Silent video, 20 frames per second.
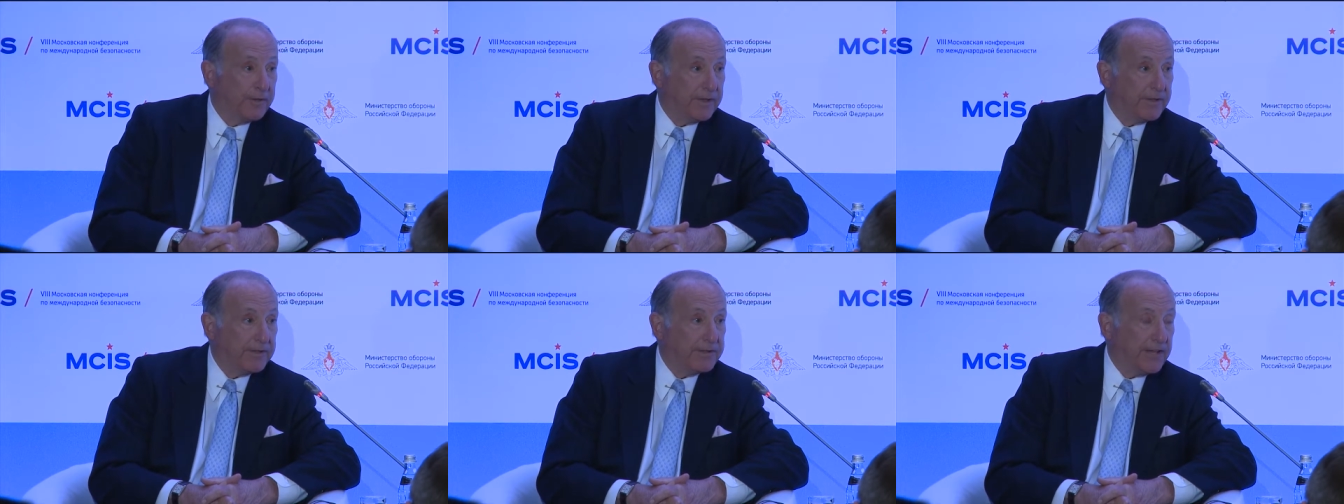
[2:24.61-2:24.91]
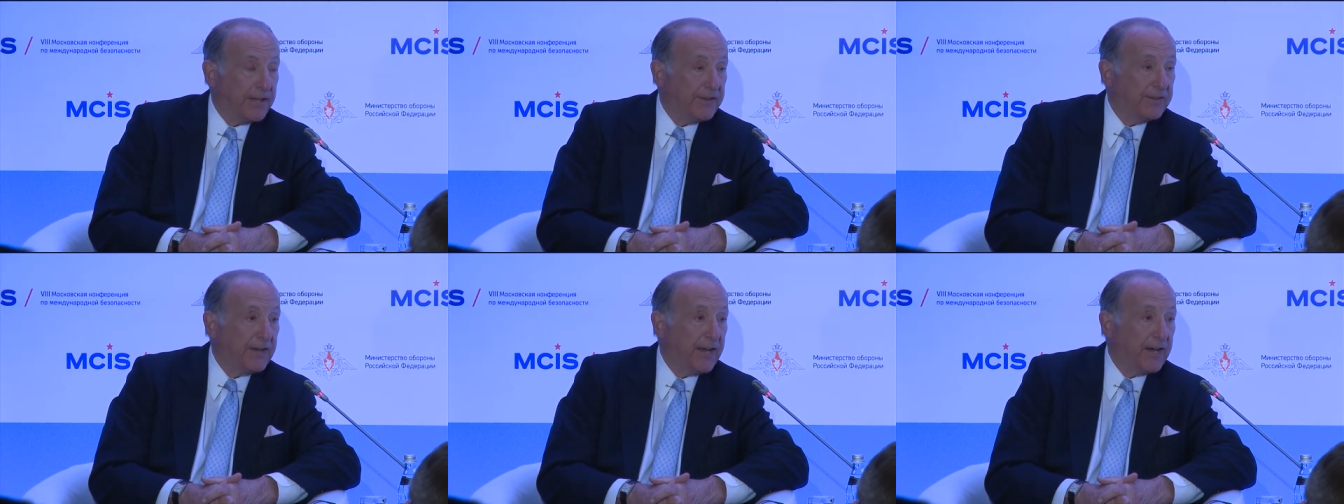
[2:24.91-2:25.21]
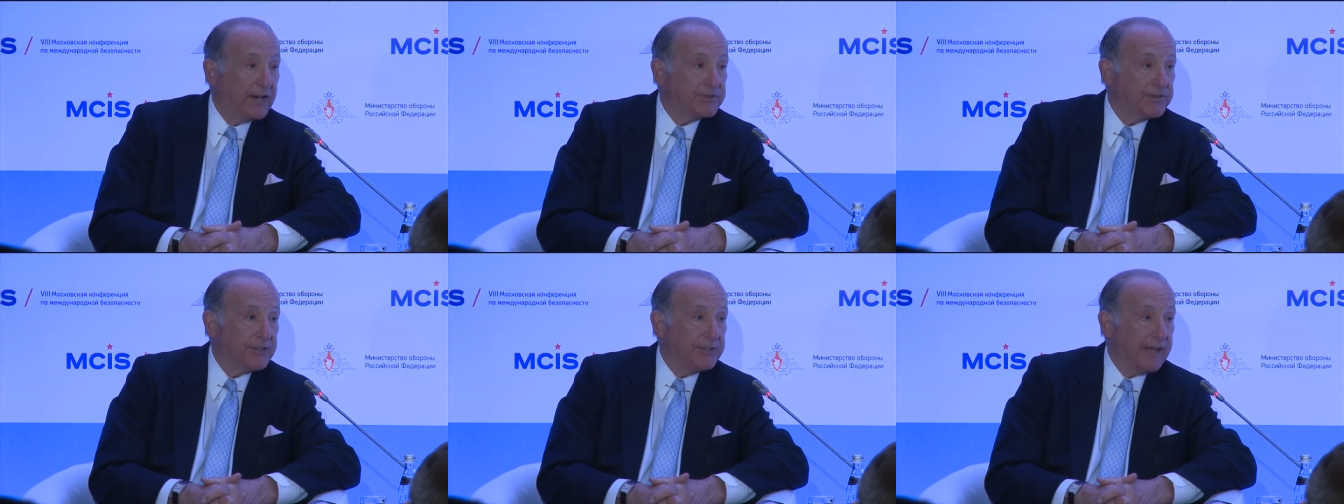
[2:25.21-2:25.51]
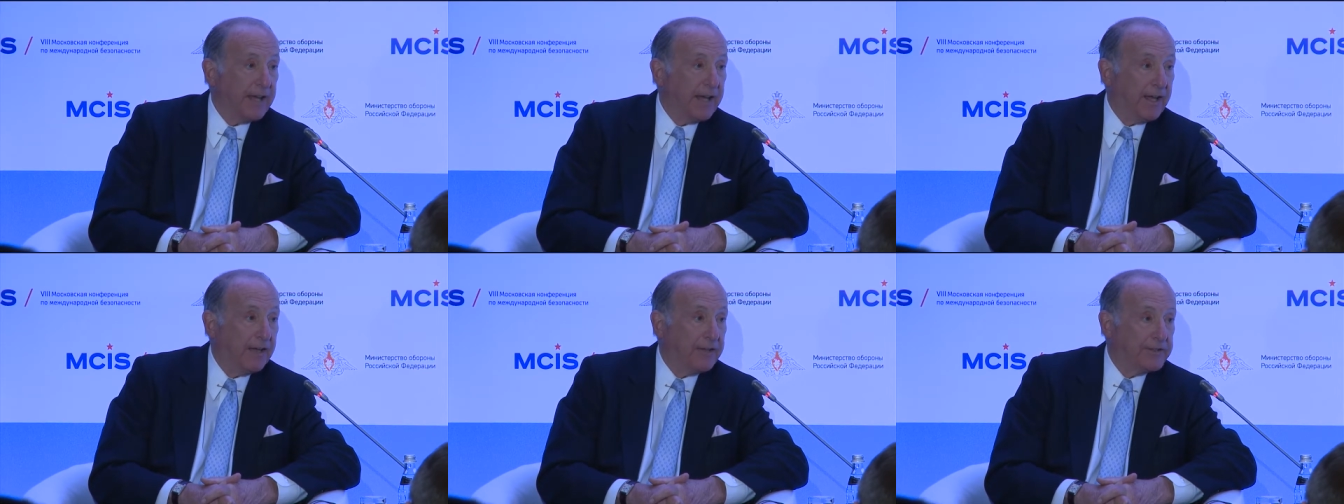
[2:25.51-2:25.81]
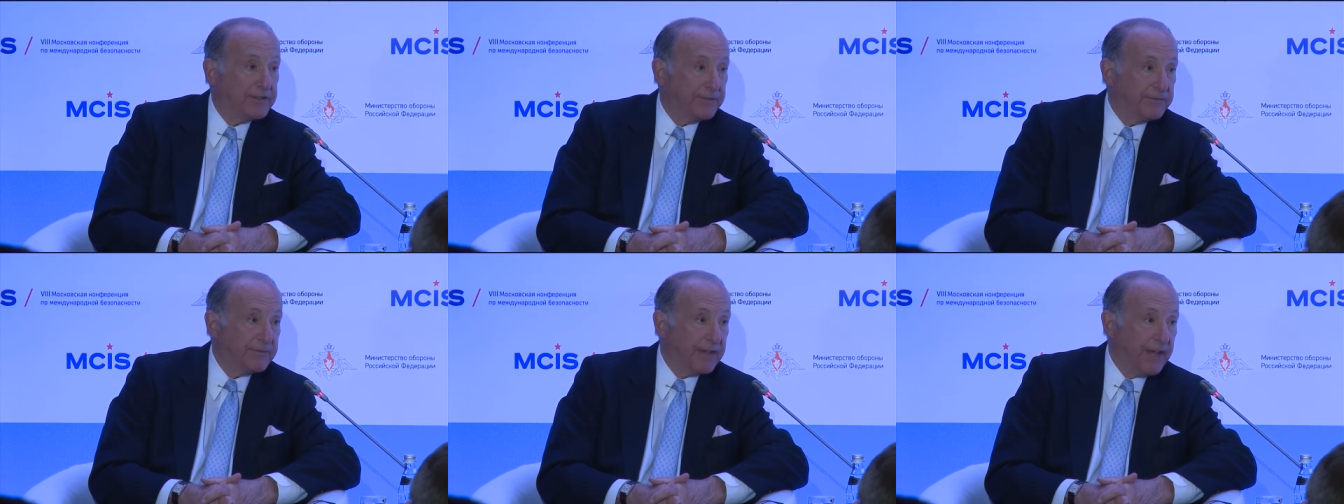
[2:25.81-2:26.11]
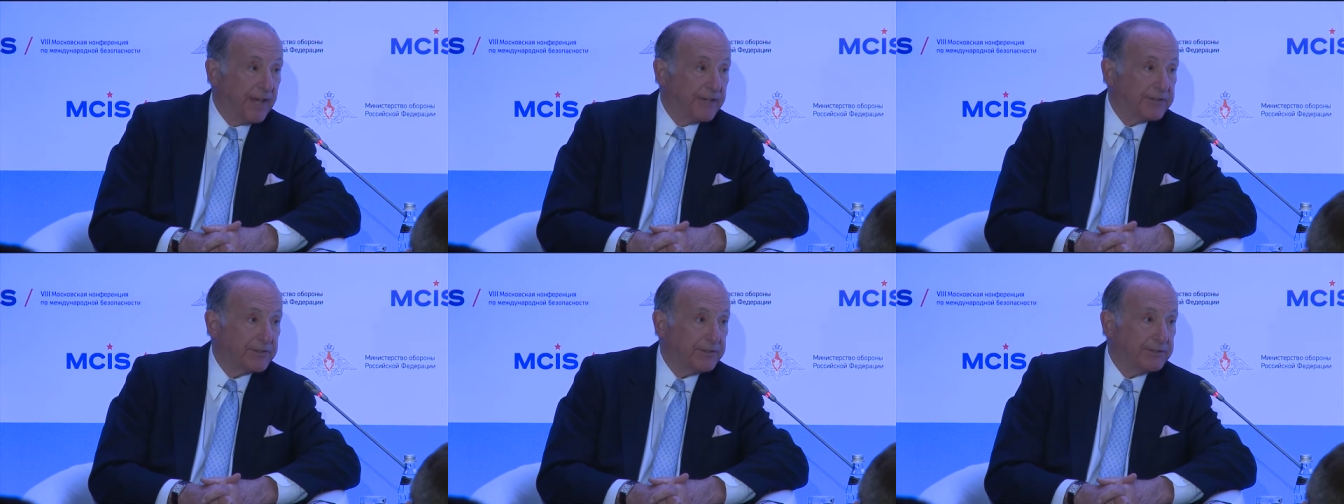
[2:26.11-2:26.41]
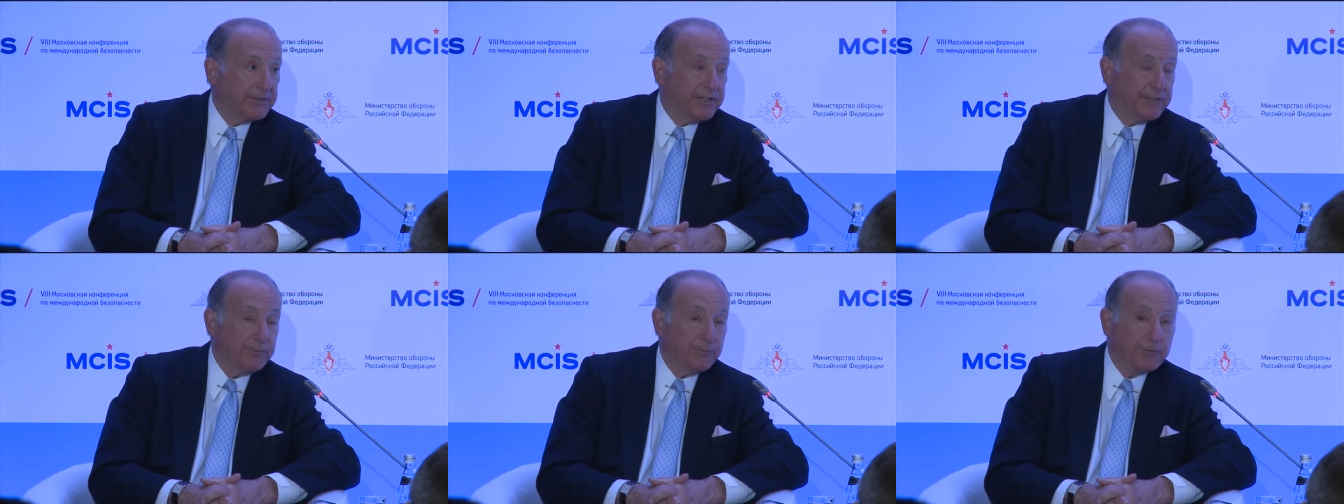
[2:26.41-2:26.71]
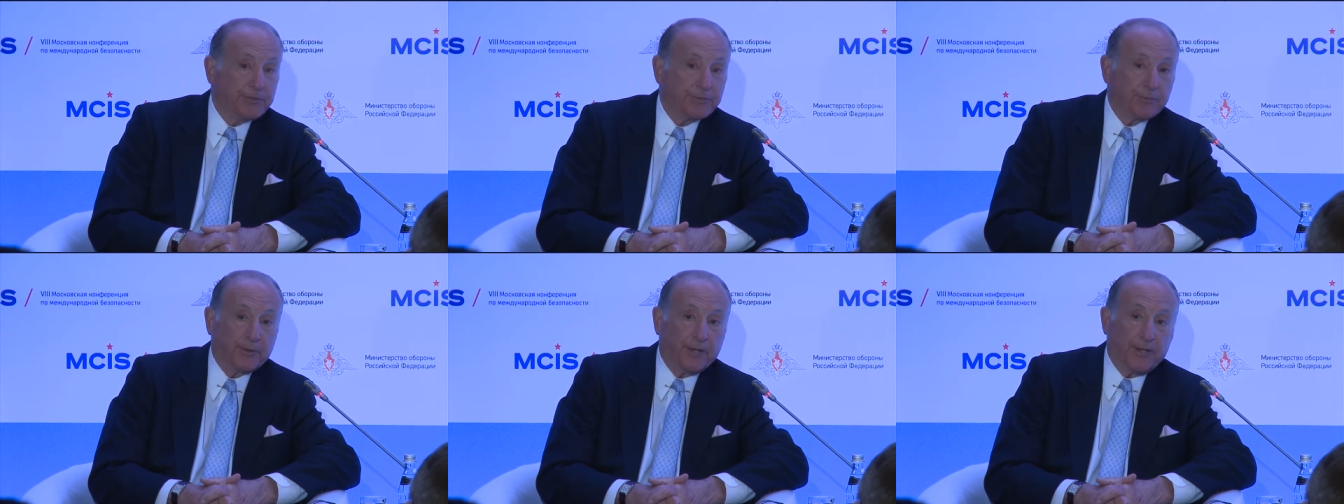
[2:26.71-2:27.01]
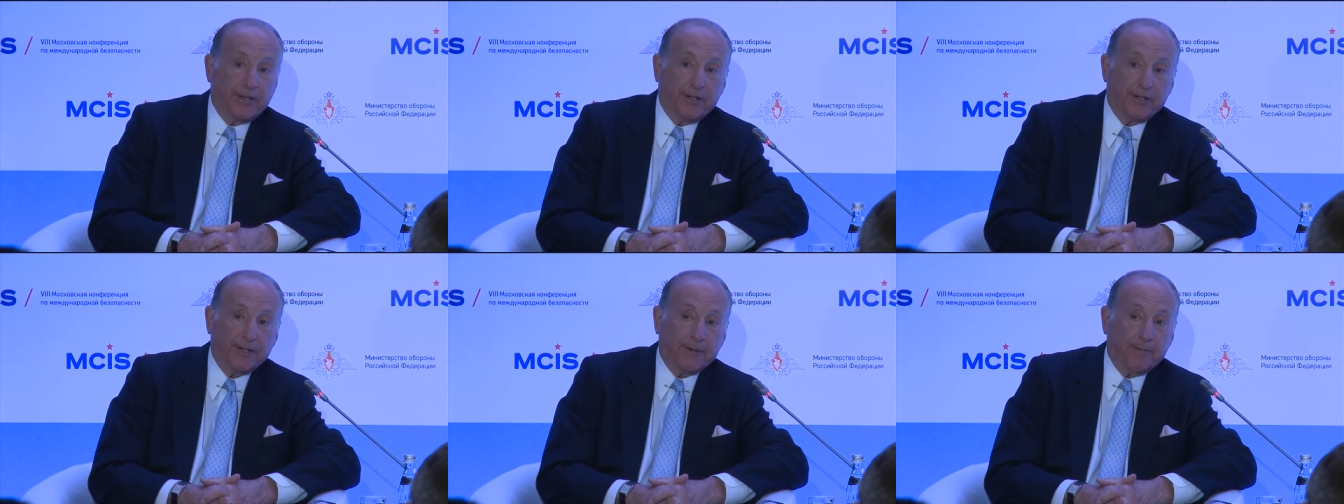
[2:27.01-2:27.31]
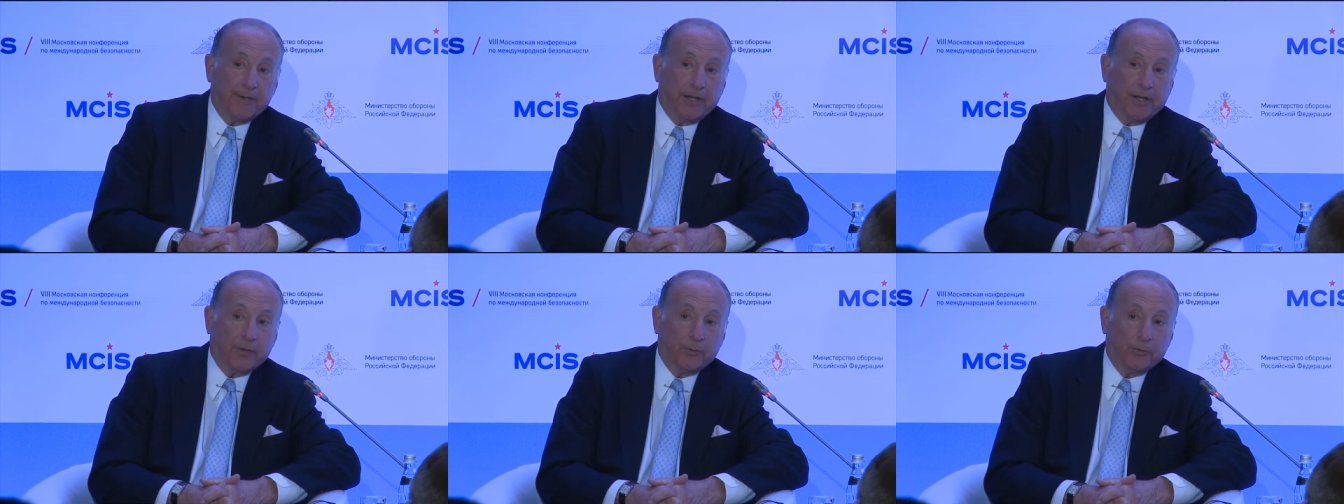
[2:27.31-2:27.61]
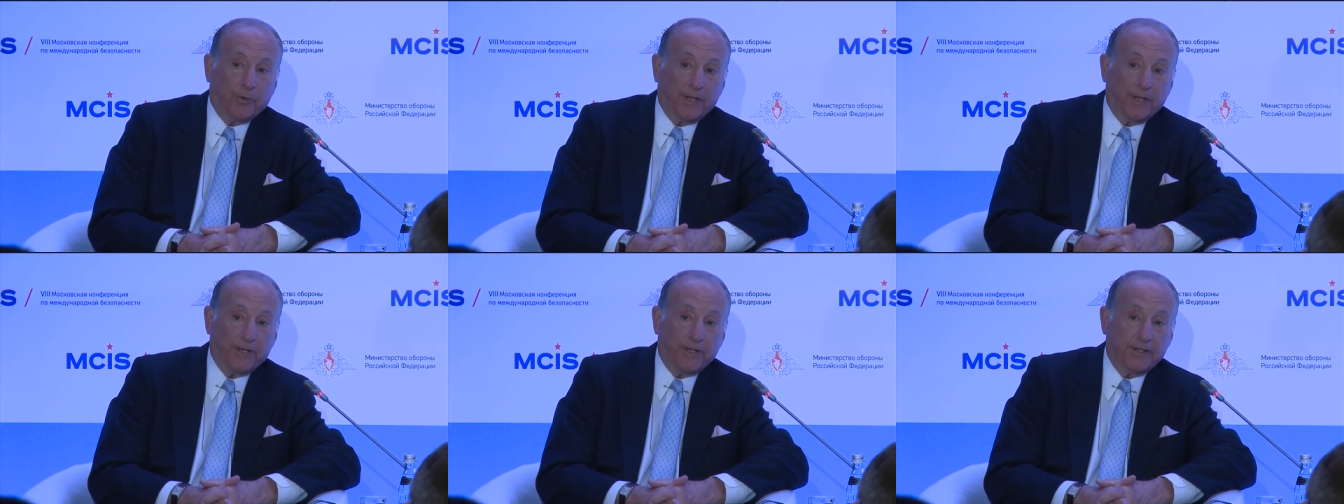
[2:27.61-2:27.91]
and 10,000 gallons of gasoline were spread on the Beltway.